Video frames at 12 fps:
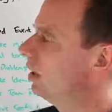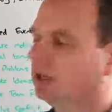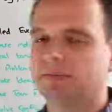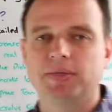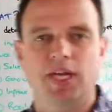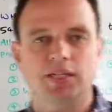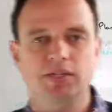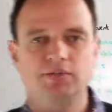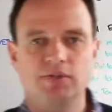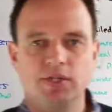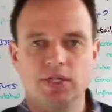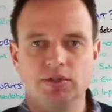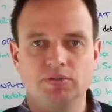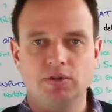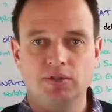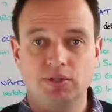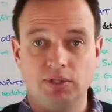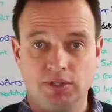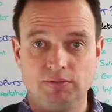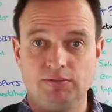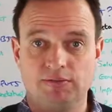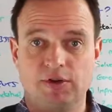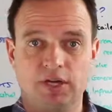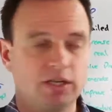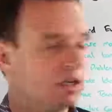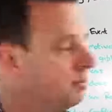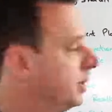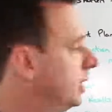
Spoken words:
the objectives that you defined at the